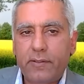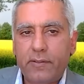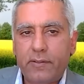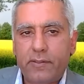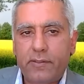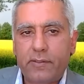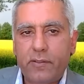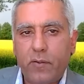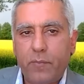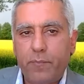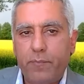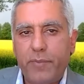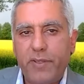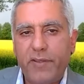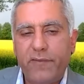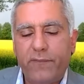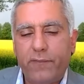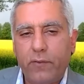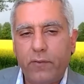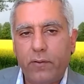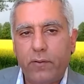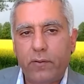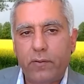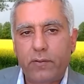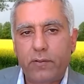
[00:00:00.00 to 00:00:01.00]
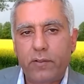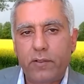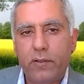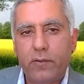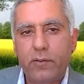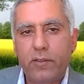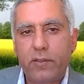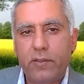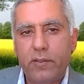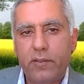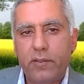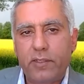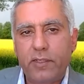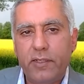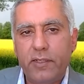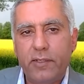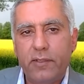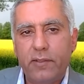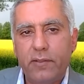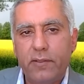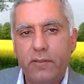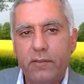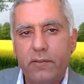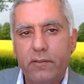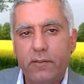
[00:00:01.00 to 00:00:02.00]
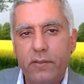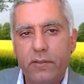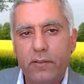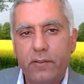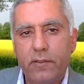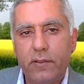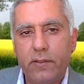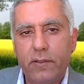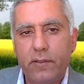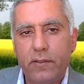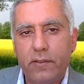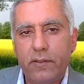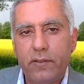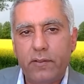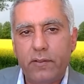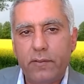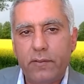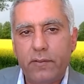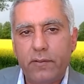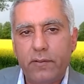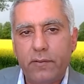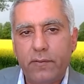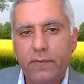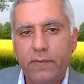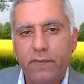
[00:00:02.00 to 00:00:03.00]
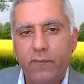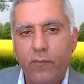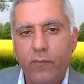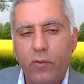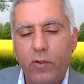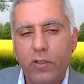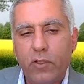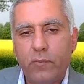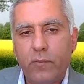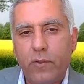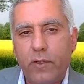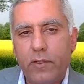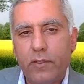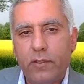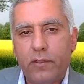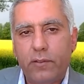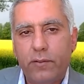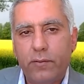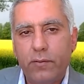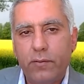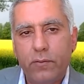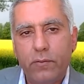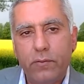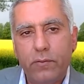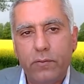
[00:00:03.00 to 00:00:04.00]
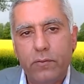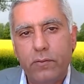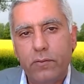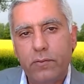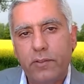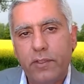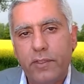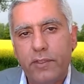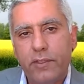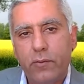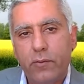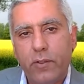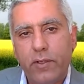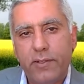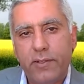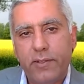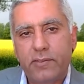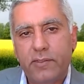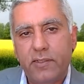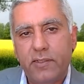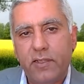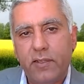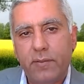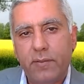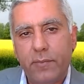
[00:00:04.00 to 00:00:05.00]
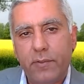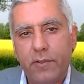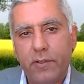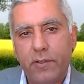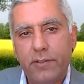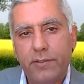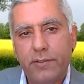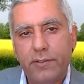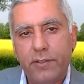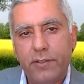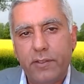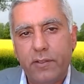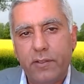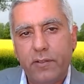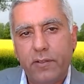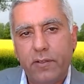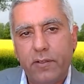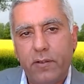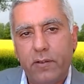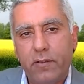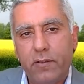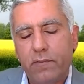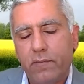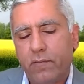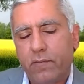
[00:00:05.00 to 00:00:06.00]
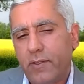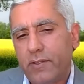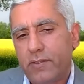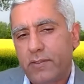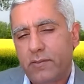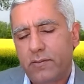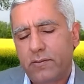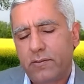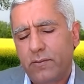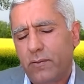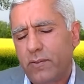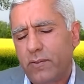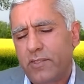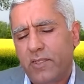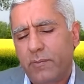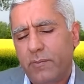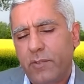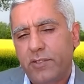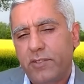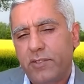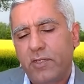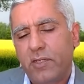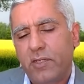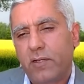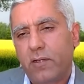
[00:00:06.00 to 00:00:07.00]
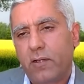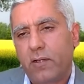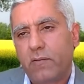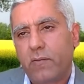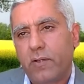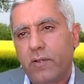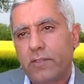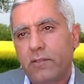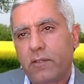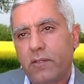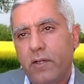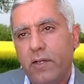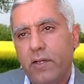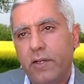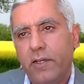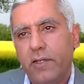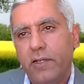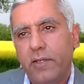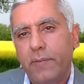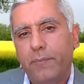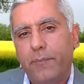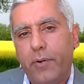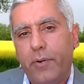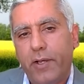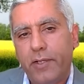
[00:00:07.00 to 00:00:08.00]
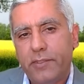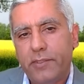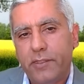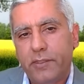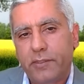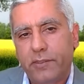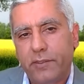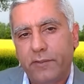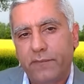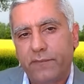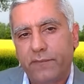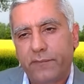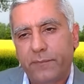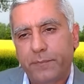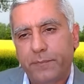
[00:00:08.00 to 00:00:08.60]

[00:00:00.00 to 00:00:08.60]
So before, not till the World War II, the U.S. U.S. image in Iran was highly positive.